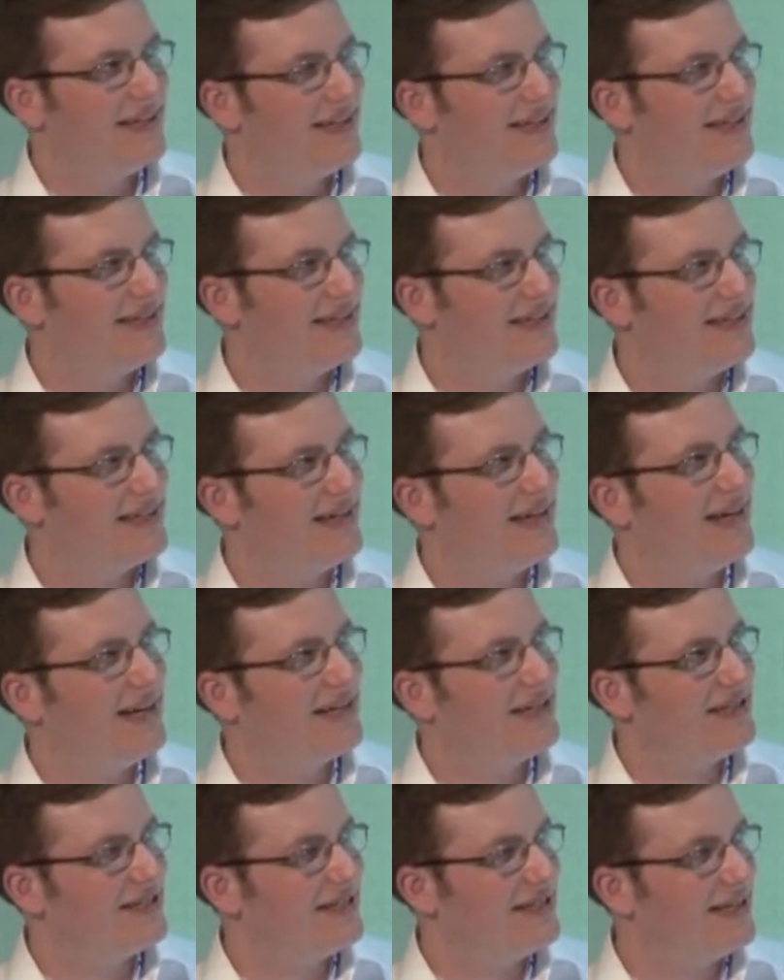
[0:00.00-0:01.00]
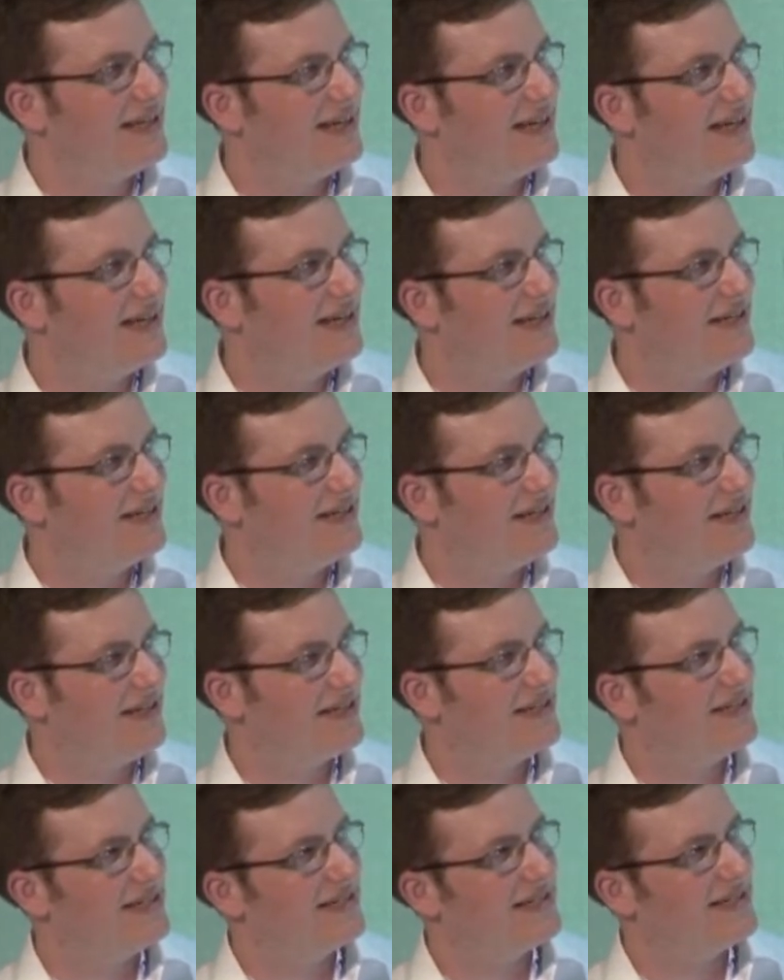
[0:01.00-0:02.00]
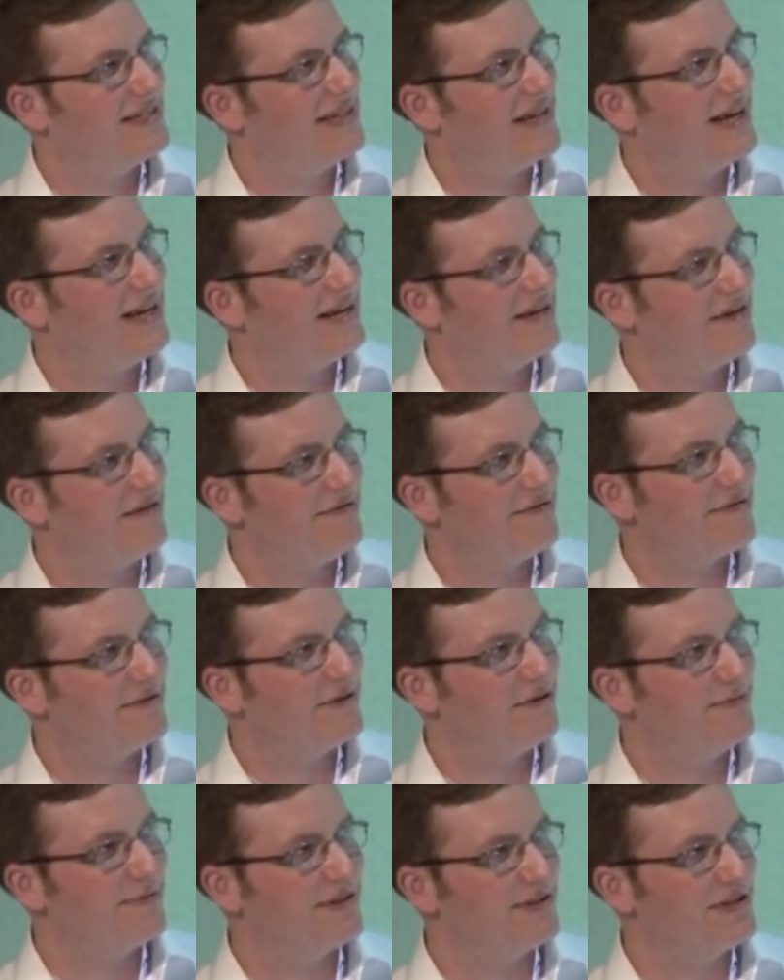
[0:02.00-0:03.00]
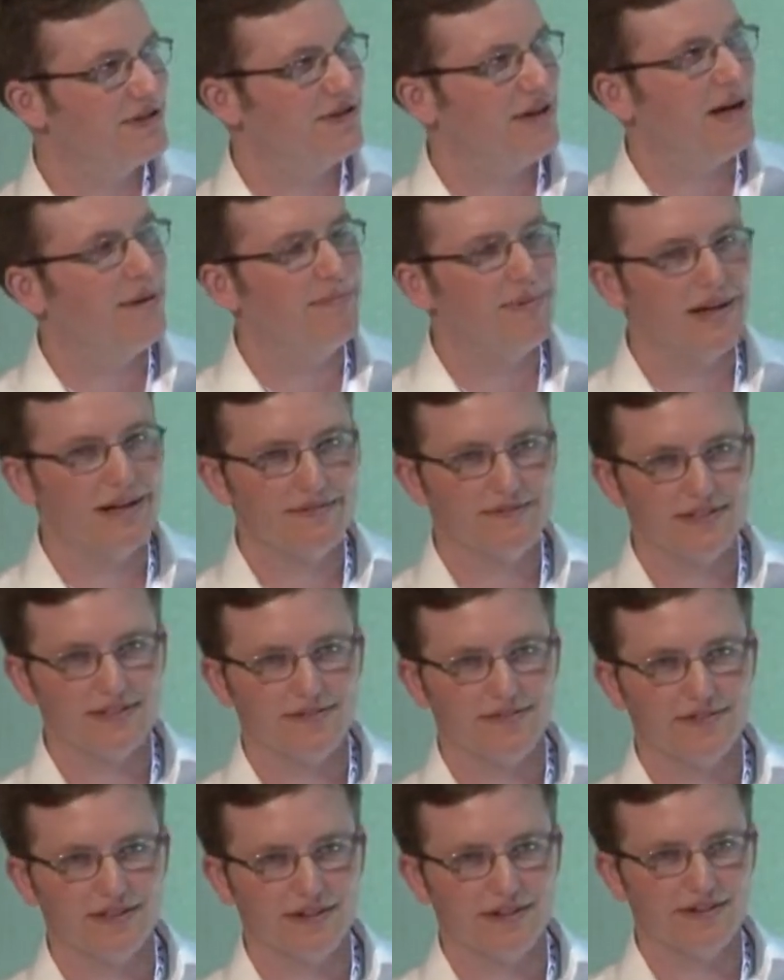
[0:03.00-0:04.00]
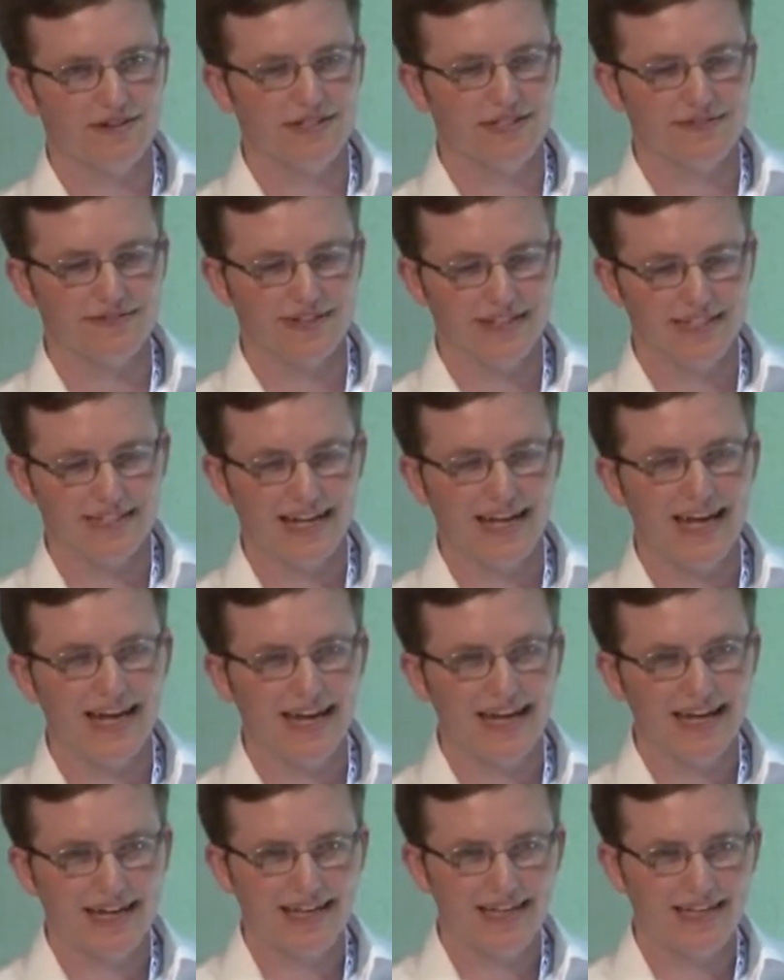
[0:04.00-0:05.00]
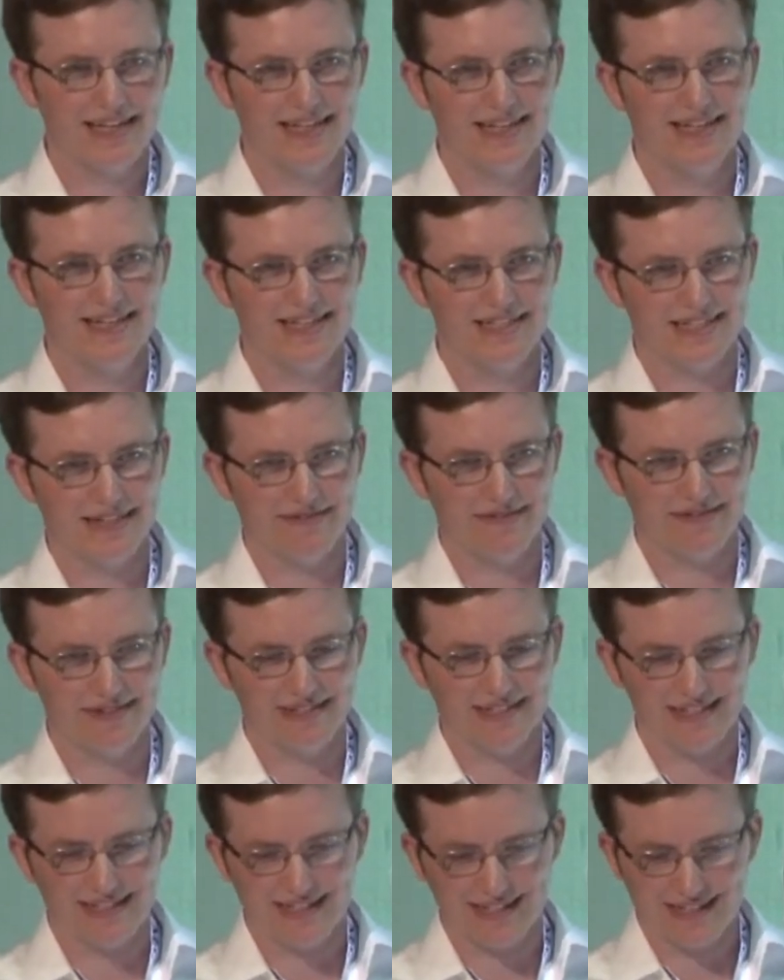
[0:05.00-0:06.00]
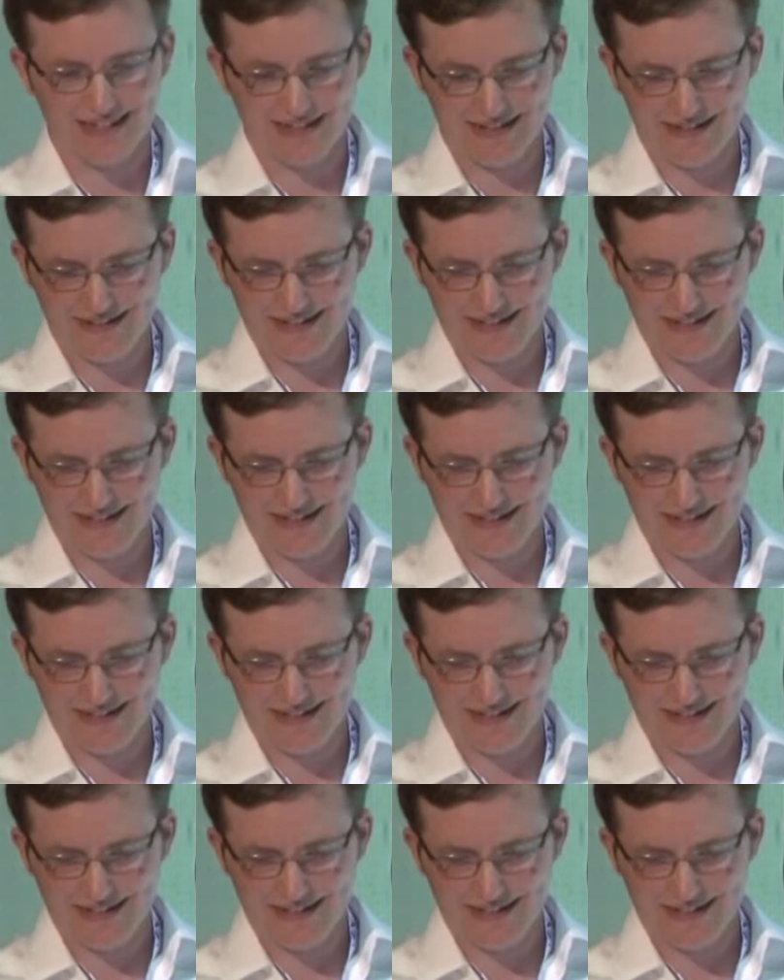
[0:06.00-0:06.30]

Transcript: This is actually just a set of Uber drop-offs over the course of a day in San Francisco.